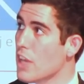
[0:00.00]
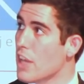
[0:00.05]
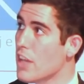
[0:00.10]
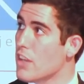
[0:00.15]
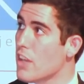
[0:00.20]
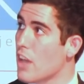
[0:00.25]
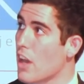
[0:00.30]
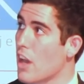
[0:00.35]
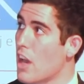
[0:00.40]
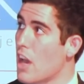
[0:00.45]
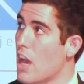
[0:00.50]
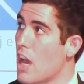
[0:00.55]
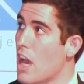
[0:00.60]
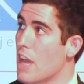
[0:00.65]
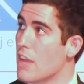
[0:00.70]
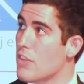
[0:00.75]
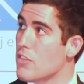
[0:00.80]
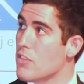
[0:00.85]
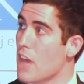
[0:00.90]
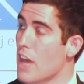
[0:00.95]
it
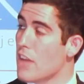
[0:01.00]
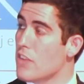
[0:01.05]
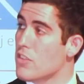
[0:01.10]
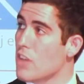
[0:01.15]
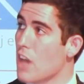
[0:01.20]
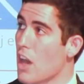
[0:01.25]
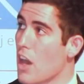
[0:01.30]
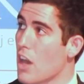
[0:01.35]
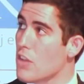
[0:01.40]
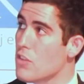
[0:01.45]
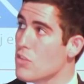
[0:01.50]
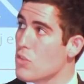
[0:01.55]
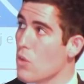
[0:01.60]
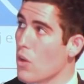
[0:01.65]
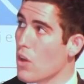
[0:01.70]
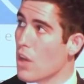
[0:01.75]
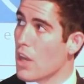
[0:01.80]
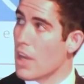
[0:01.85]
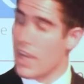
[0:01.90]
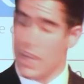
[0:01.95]
is that
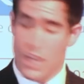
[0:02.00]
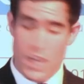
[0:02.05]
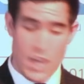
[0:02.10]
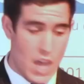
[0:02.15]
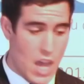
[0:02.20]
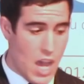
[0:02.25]
historically,